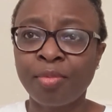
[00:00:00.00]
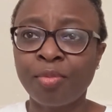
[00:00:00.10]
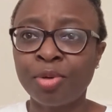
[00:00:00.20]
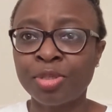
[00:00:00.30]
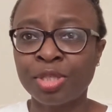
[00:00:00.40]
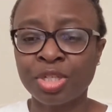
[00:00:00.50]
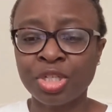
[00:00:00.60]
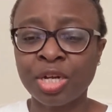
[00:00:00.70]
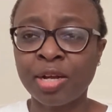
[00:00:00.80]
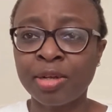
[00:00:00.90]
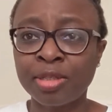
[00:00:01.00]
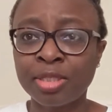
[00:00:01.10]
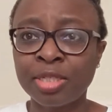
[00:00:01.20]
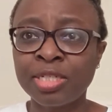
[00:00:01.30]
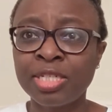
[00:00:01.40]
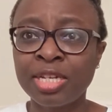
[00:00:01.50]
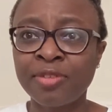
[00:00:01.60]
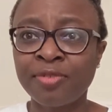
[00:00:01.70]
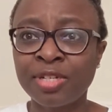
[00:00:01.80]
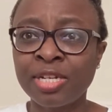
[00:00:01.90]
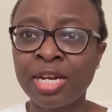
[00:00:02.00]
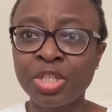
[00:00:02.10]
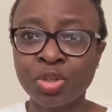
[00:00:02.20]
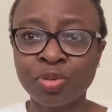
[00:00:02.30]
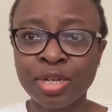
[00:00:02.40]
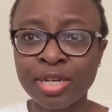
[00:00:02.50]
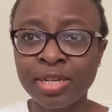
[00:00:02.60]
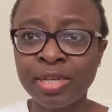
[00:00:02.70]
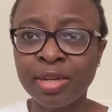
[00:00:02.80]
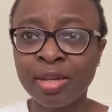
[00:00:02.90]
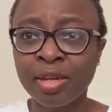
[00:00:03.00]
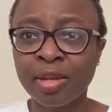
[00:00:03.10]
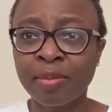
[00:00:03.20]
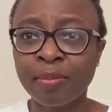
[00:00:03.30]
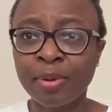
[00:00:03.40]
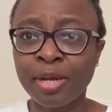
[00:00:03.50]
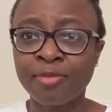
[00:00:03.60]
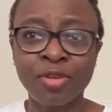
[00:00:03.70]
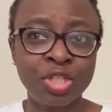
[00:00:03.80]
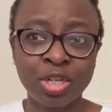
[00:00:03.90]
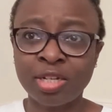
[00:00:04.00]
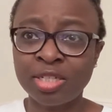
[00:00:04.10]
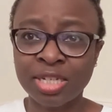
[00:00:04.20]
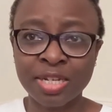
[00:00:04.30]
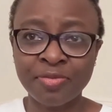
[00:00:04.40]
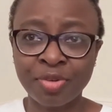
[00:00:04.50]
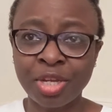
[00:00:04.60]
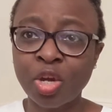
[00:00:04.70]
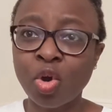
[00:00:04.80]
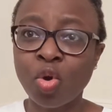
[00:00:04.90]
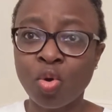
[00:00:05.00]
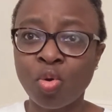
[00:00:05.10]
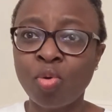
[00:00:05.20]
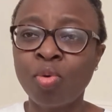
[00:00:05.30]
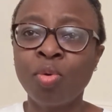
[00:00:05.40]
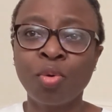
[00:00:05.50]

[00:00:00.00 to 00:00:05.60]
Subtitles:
was the child delivered naturally by vaginal delivery, or